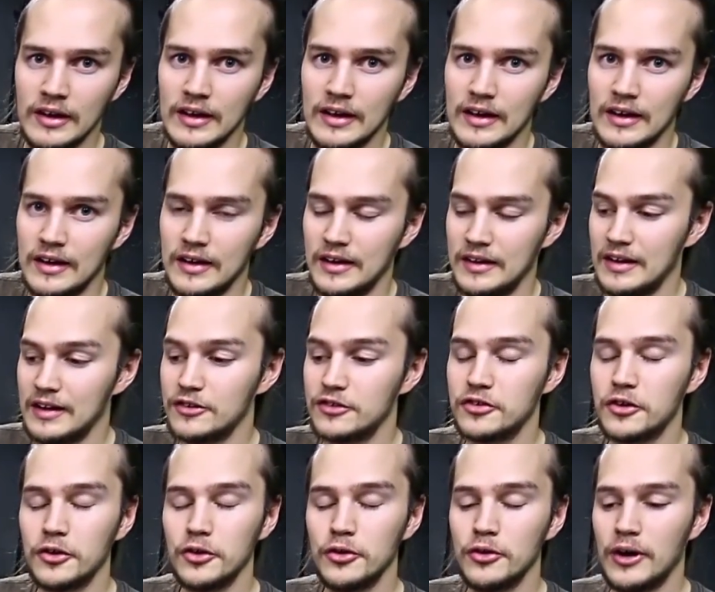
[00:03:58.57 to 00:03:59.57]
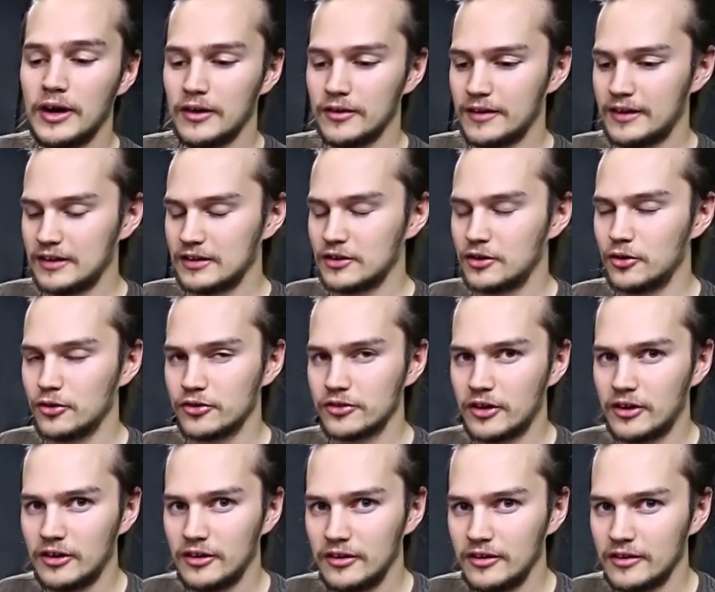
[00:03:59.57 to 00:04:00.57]
And I'll show you how that goes
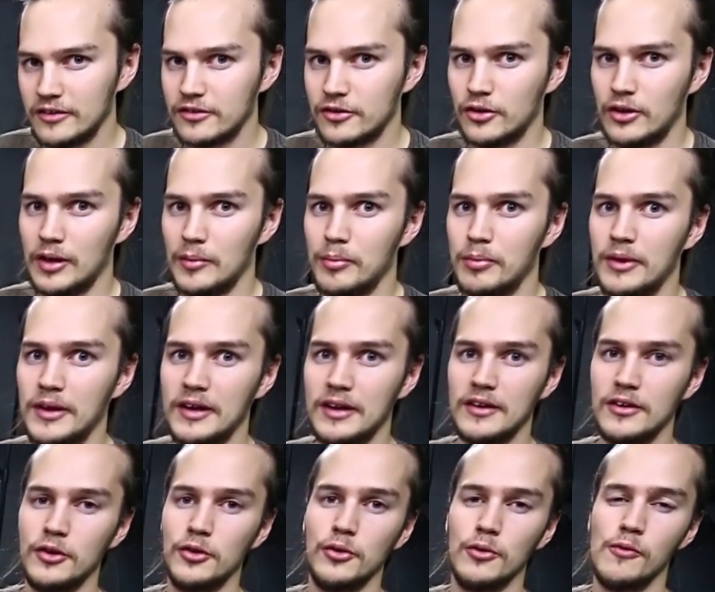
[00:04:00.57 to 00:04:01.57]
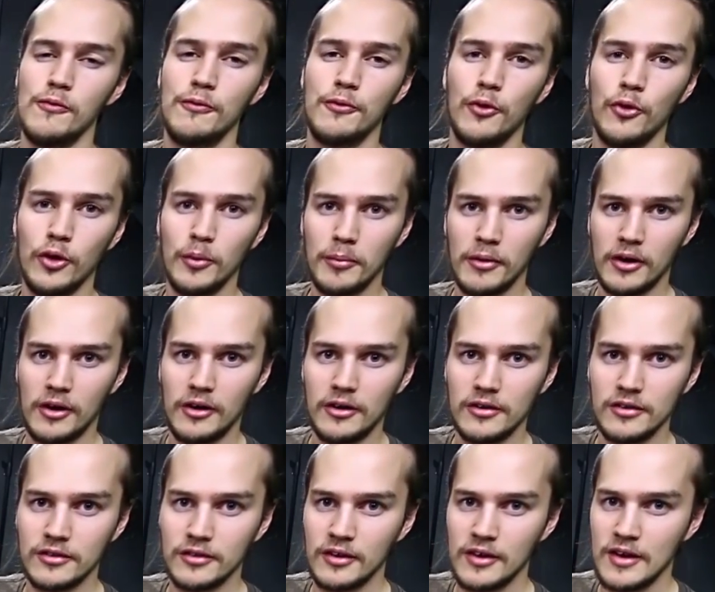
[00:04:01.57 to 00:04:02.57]
on. So I'll play you 4
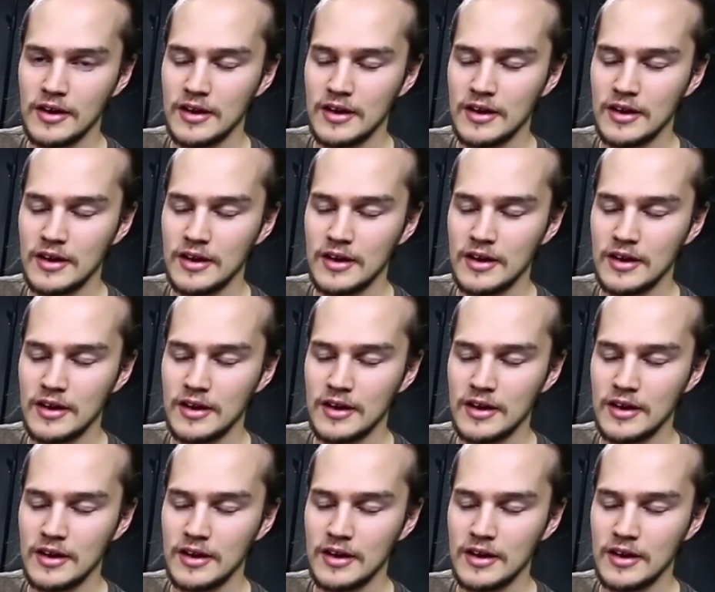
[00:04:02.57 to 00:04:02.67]
bars